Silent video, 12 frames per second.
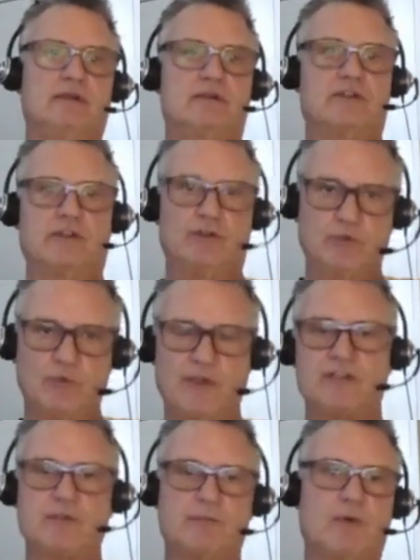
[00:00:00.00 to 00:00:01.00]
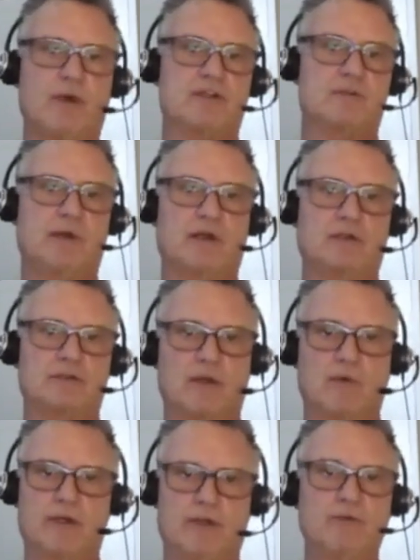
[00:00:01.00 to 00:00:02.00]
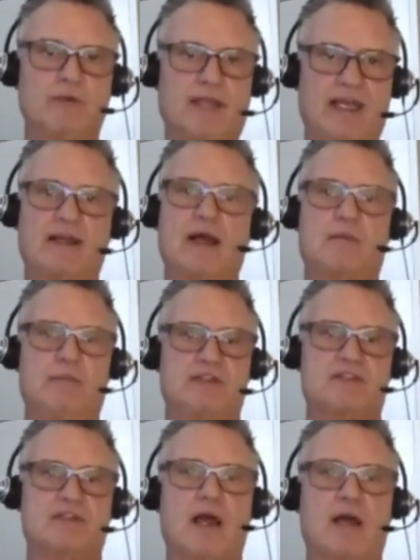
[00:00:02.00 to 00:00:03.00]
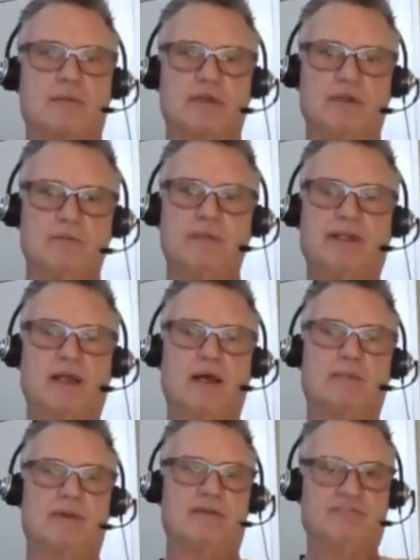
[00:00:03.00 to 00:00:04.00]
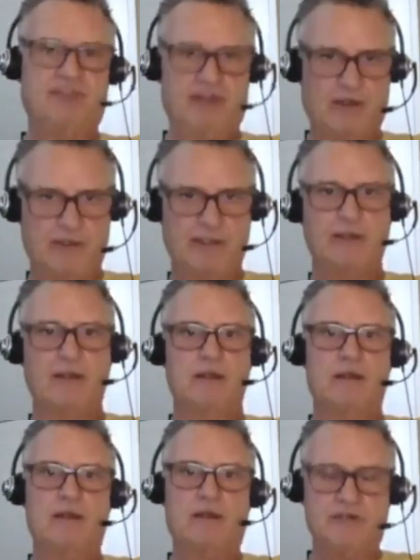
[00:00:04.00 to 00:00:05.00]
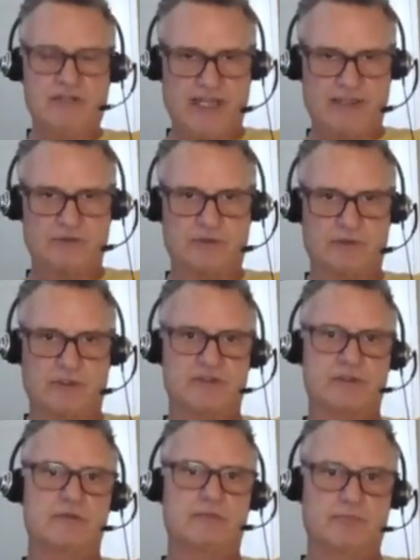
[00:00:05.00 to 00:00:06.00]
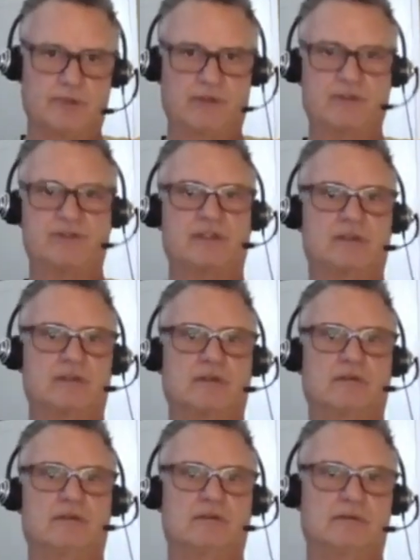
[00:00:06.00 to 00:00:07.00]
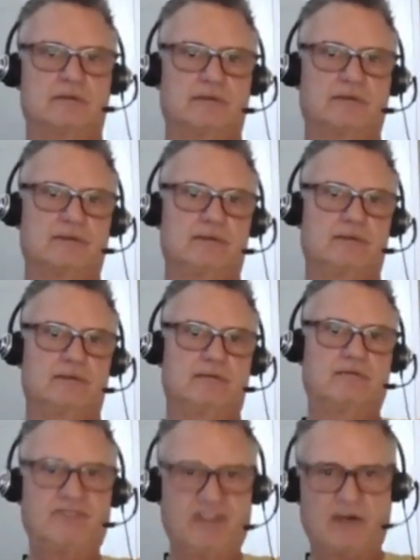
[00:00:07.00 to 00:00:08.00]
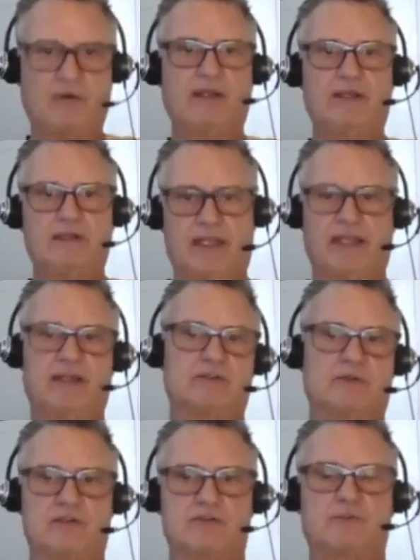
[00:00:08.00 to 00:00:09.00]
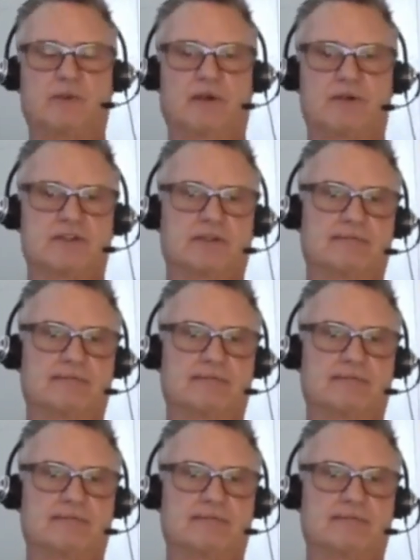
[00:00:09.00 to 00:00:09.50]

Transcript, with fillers: Till you reach a point spiritually where you cannot be stopped and you become a very dangerous person. Very dangerous person.